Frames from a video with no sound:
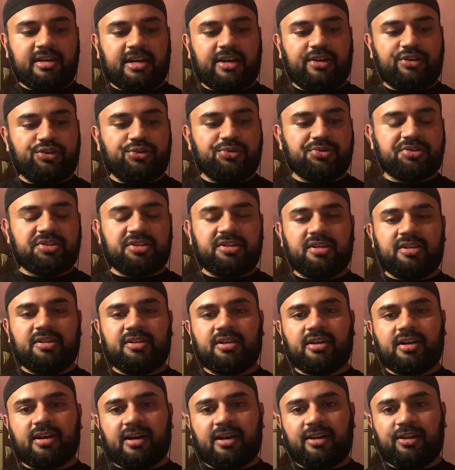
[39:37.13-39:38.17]
How you see
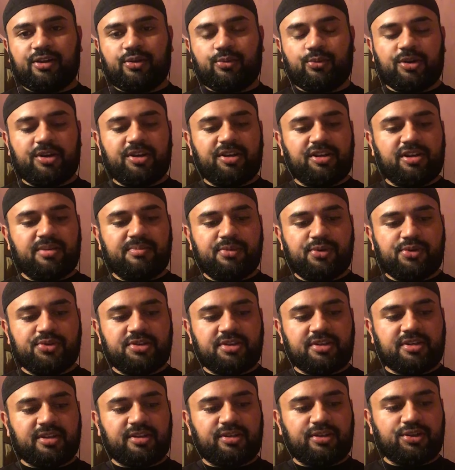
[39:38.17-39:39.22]
in the Hollywood and the
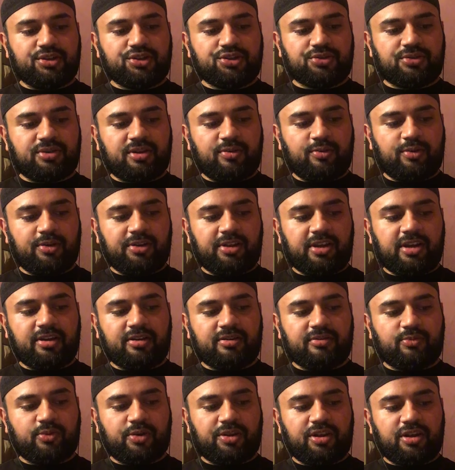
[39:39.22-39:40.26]
music industry, well, they,
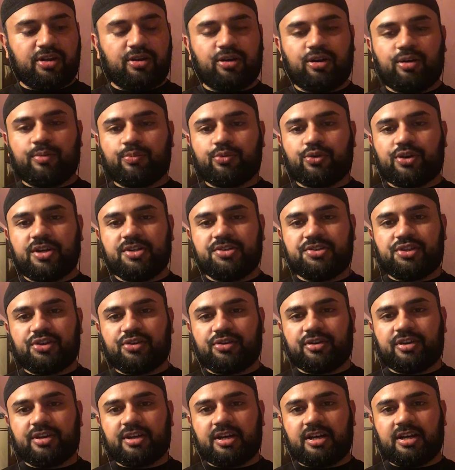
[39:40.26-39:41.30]
where they all praise
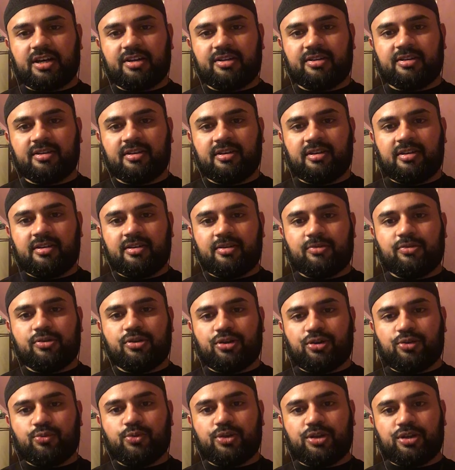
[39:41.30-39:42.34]
their God. Well,
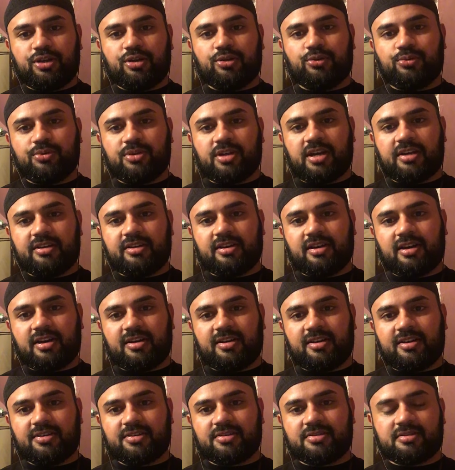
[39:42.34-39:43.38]
you know, we know who that
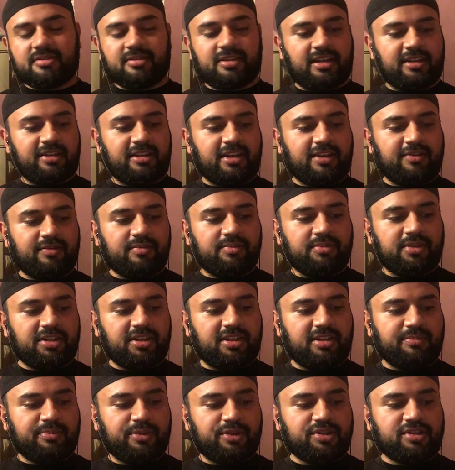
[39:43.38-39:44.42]
God is that gave them
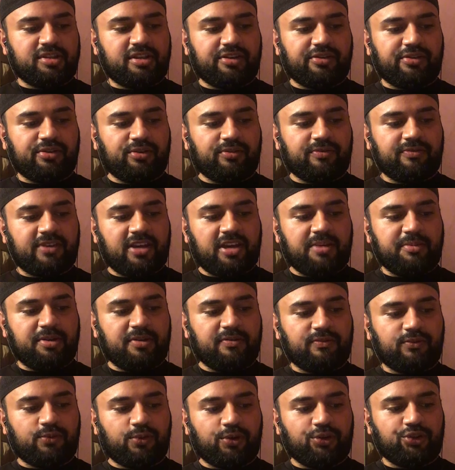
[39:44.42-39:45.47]
the material fame
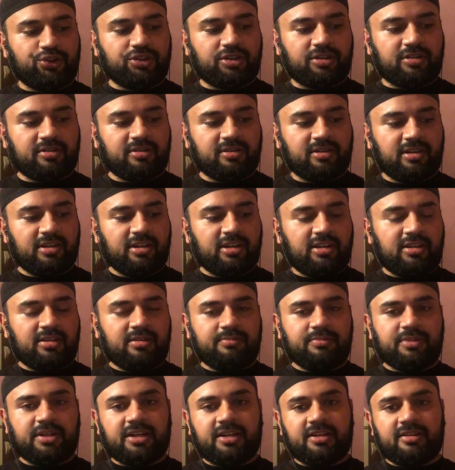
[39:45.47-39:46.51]
and fortune.
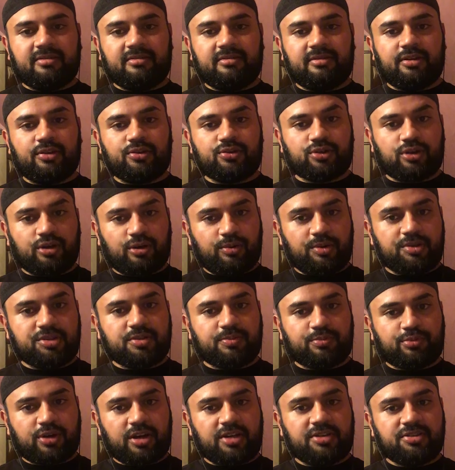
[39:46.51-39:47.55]
But there's
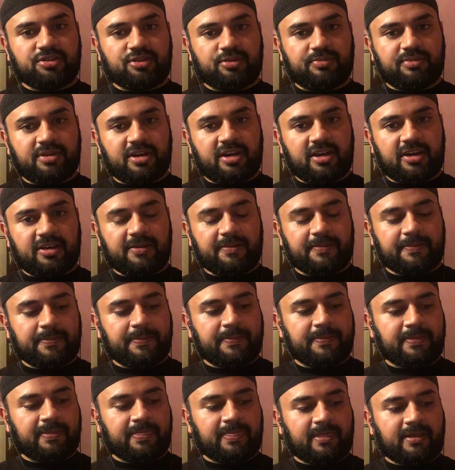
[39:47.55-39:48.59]
always a price to pay.
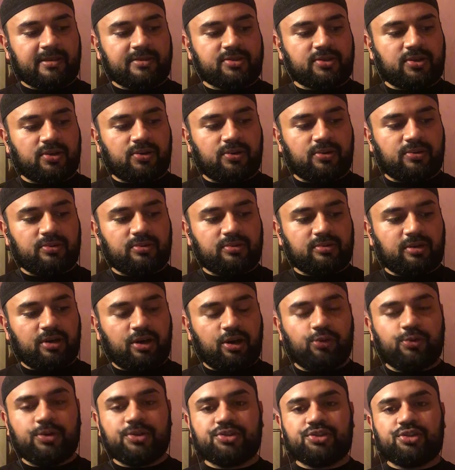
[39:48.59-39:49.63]
So
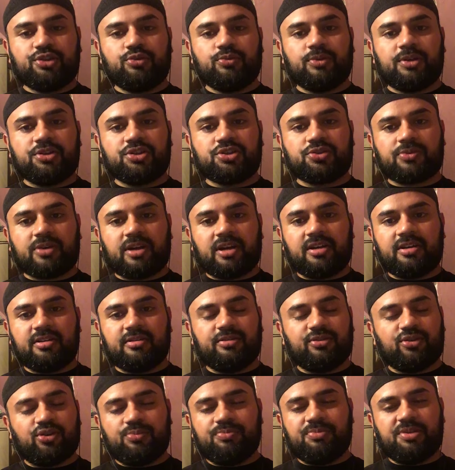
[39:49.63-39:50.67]
always do what's right.
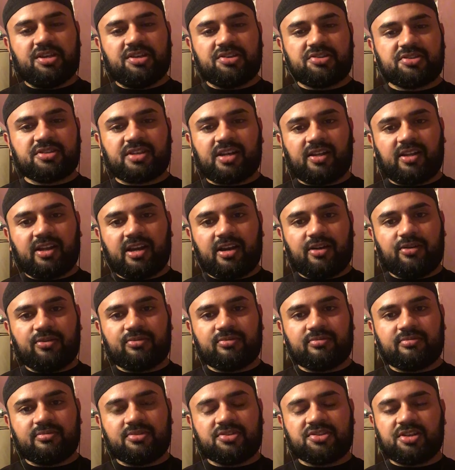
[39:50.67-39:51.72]
Don't be a
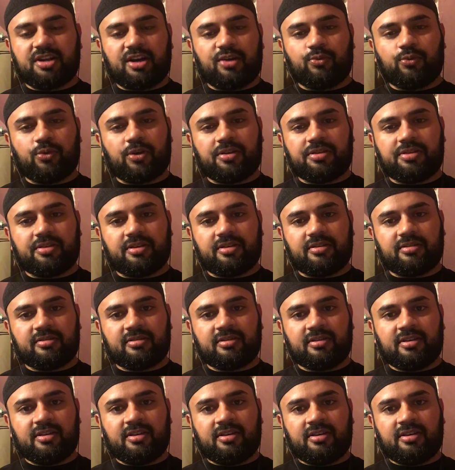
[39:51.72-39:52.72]
sellout. It's not worth it.